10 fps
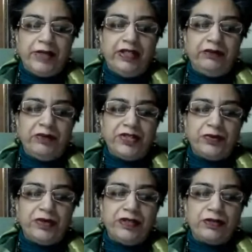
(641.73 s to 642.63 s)

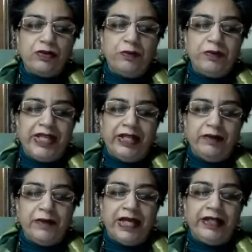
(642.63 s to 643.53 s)
individuals who may get
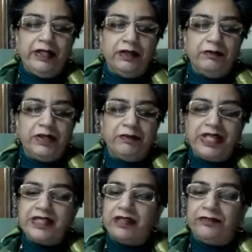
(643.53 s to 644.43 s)
married but may
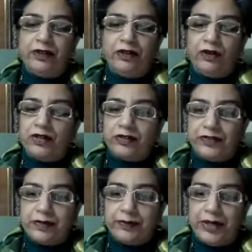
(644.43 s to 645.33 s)
suffer loss of a
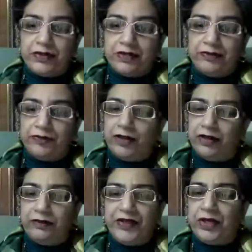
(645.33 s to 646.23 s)
spouse for
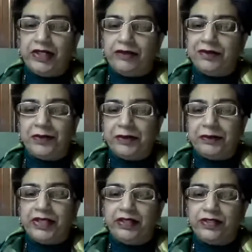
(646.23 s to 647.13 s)
in whatever way,
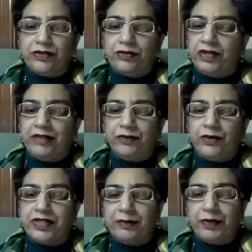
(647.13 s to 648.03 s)
whether it's through
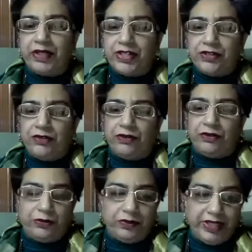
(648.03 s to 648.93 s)
divorce, separation, or
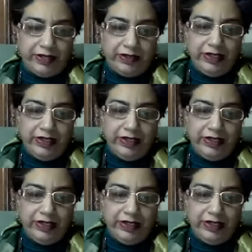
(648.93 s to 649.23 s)
through death.